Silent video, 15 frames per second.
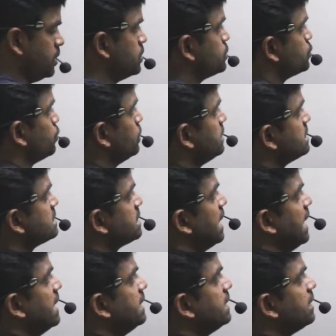So this
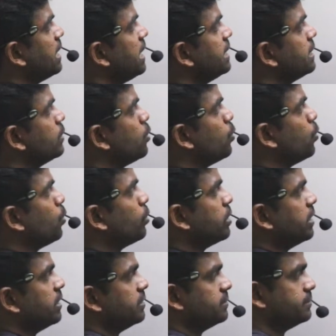entire
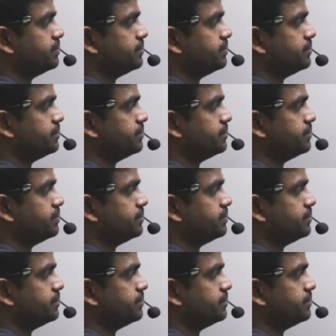code